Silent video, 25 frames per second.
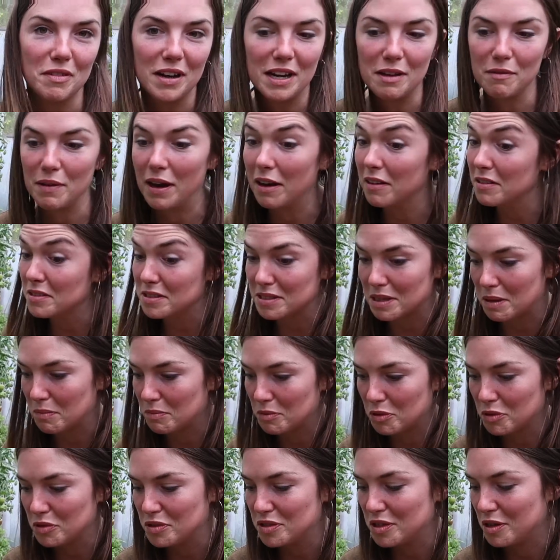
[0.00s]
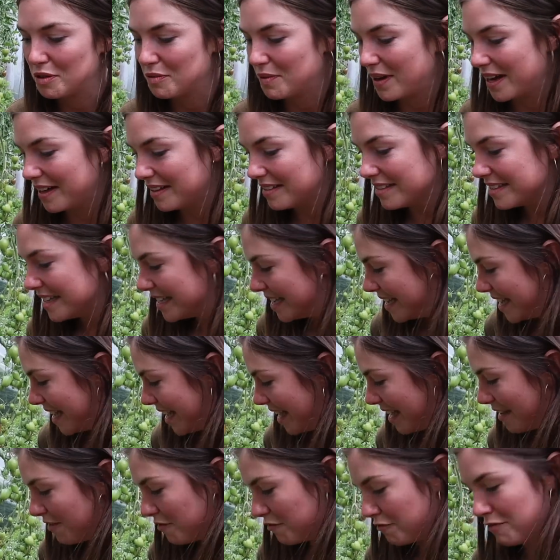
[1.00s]
really well, some not so well.
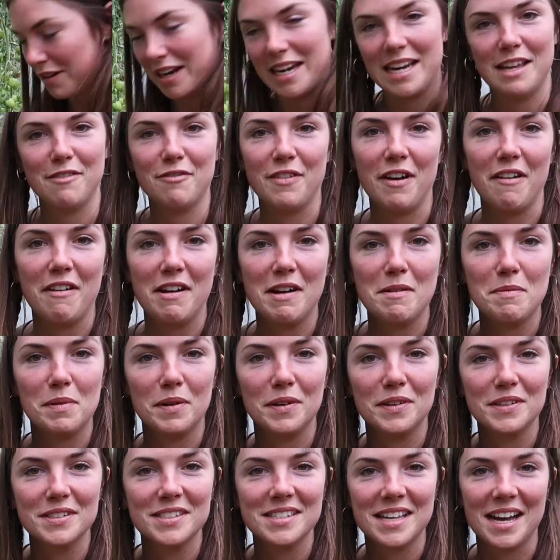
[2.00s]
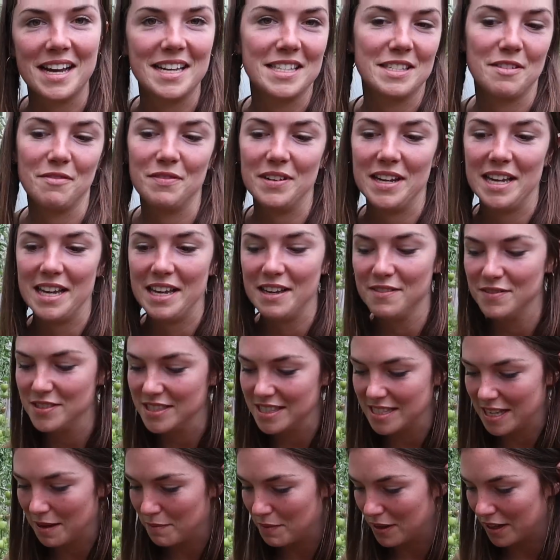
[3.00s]
Really variable size of leaves.
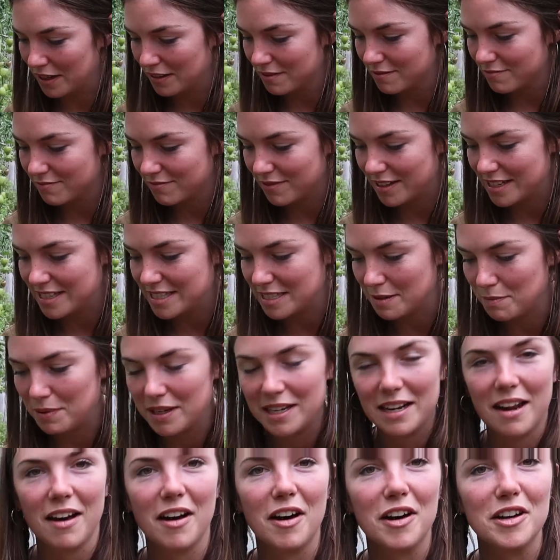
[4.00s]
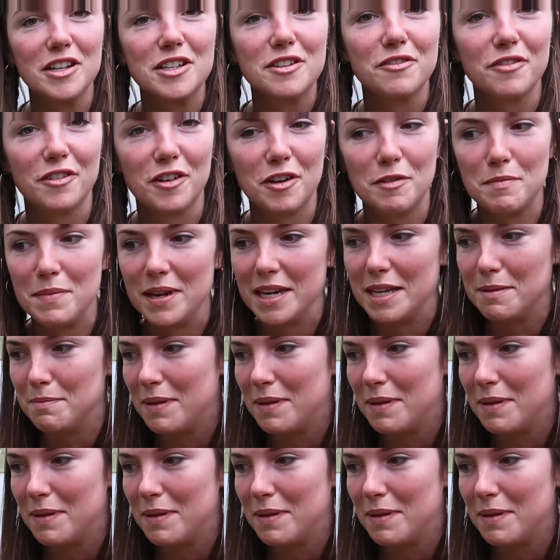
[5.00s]
Some are reasonably large for a mini